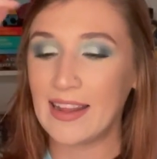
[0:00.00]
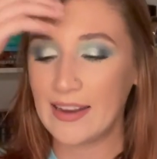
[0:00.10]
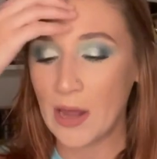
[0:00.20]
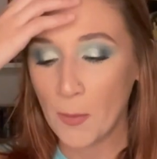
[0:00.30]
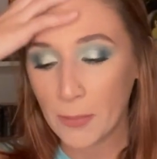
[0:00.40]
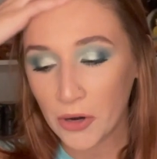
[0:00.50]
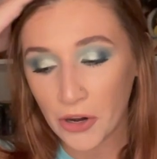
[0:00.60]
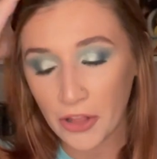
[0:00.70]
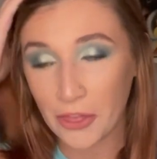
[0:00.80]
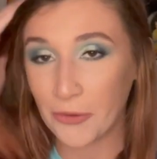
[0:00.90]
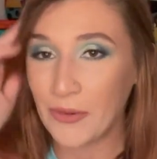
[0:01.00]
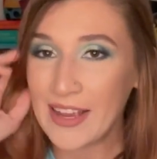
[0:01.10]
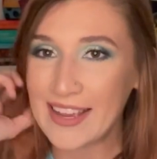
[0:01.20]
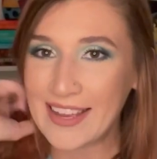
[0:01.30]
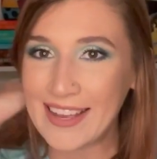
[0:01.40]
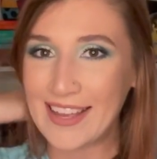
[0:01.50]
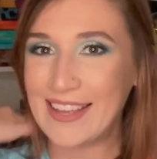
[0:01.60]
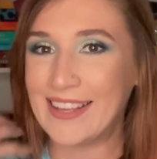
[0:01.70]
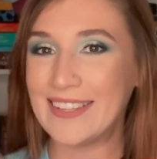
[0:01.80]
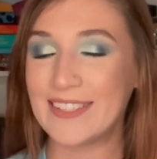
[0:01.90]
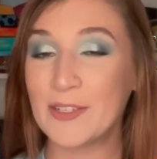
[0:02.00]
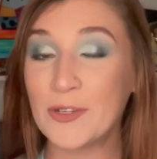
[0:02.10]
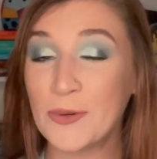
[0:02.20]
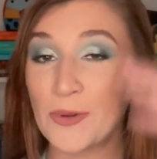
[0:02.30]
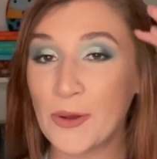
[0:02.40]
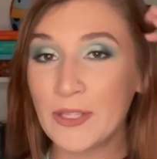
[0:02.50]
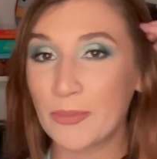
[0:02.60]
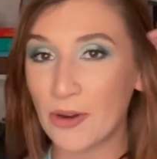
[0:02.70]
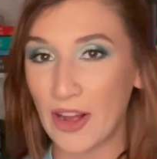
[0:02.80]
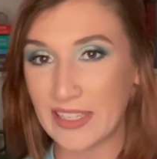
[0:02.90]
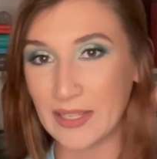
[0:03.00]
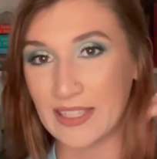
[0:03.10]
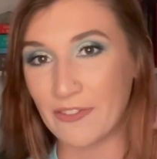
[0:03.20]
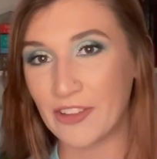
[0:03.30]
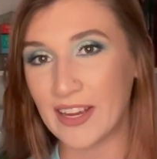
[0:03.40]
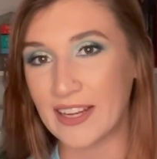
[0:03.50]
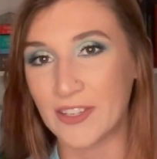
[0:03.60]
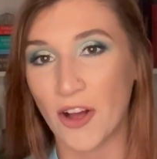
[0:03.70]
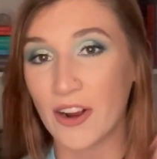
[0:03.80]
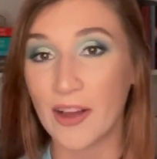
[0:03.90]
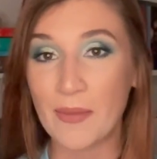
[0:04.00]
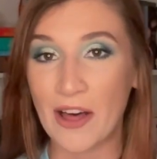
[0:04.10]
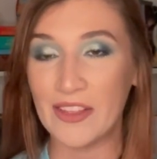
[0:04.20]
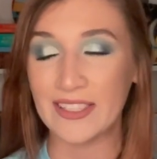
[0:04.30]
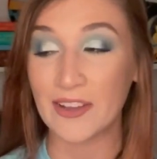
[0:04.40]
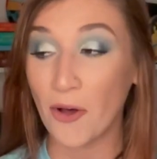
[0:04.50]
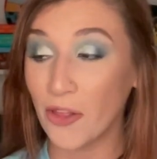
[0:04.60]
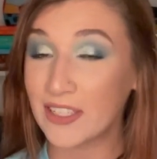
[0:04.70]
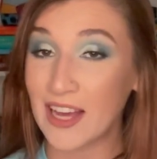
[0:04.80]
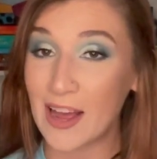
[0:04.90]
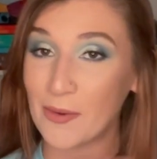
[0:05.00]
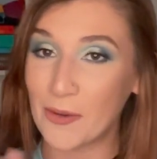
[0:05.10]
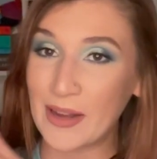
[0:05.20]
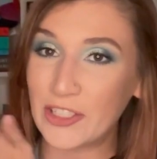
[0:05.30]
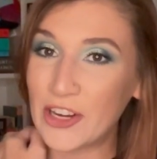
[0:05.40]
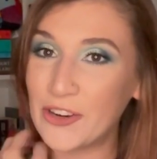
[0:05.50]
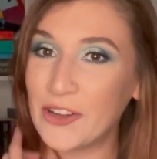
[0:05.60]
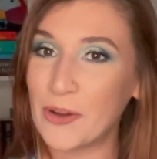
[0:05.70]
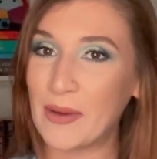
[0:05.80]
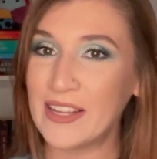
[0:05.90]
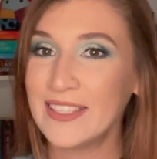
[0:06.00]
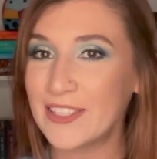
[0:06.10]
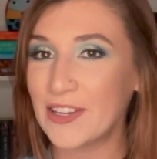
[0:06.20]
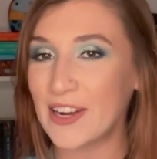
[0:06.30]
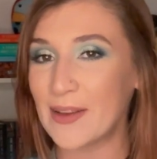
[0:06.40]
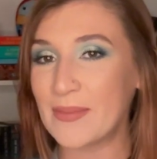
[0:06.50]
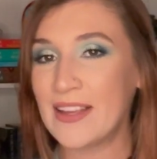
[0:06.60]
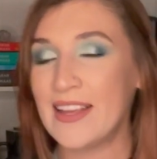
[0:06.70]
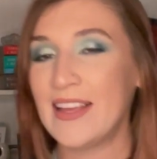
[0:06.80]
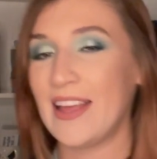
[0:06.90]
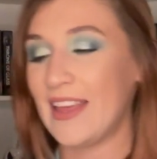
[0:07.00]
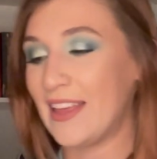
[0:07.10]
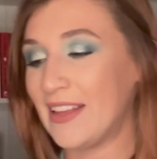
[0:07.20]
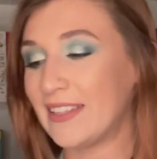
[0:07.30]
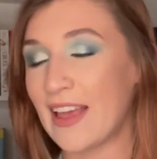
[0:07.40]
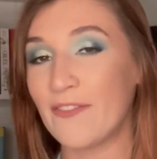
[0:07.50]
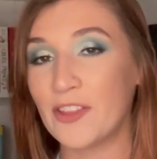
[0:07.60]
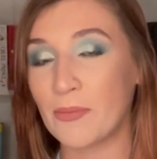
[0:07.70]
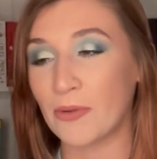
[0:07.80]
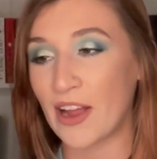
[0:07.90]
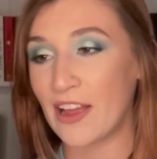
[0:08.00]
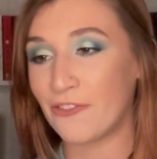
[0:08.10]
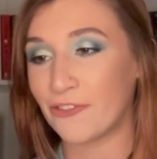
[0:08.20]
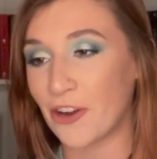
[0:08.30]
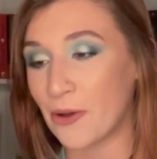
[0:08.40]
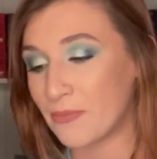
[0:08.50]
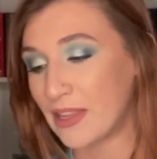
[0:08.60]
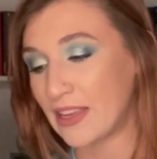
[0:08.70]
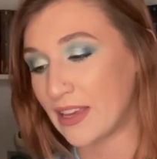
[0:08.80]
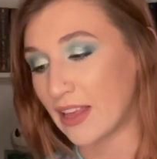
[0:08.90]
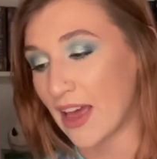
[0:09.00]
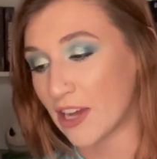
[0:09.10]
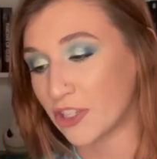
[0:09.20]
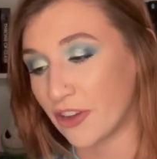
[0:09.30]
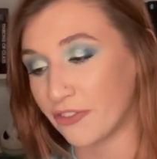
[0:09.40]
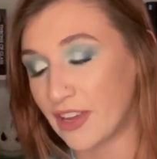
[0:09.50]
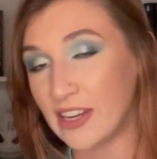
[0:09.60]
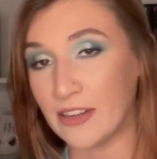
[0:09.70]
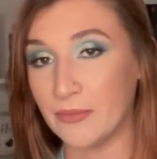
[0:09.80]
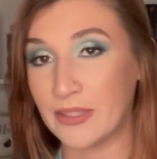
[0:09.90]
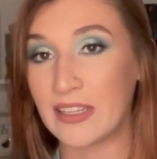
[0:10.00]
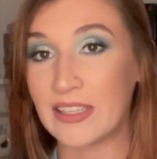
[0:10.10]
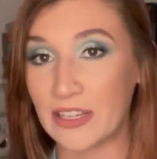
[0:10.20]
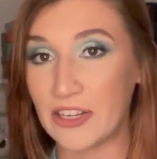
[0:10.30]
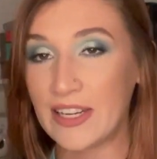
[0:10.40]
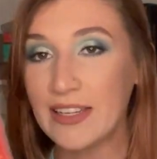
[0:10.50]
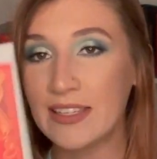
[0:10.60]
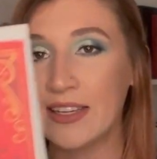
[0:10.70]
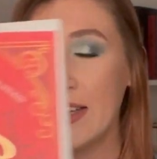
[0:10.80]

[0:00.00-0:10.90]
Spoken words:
number three is, to no surprise, because I feel like I talk about this all the time on my channel and on my Instagram, is Ever the Brave from the Clash of Kingdoms series.